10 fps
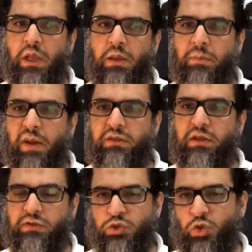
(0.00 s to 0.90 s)
but there
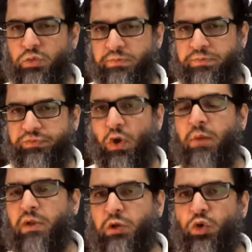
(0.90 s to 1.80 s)
was no
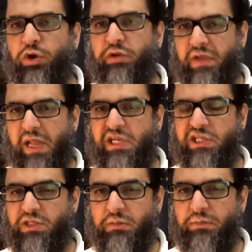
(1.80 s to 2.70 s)
formal
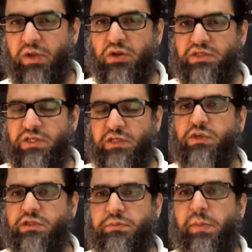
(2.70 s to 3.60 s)
codification, because it
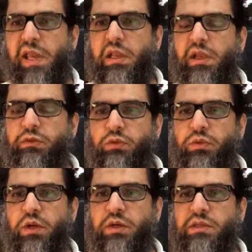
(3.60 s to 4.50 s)
was mainly through
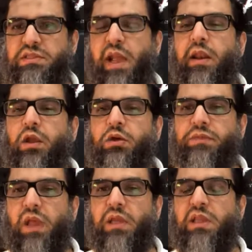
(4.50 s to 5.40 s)
the understanding of the
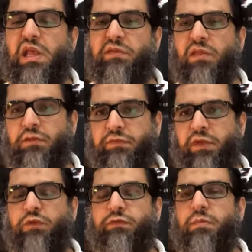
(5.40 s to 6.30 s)
hadith and the fiqh
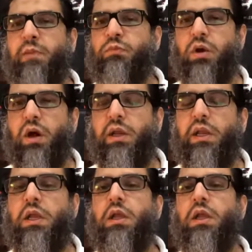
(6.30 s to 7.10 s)
of Imam Bukhari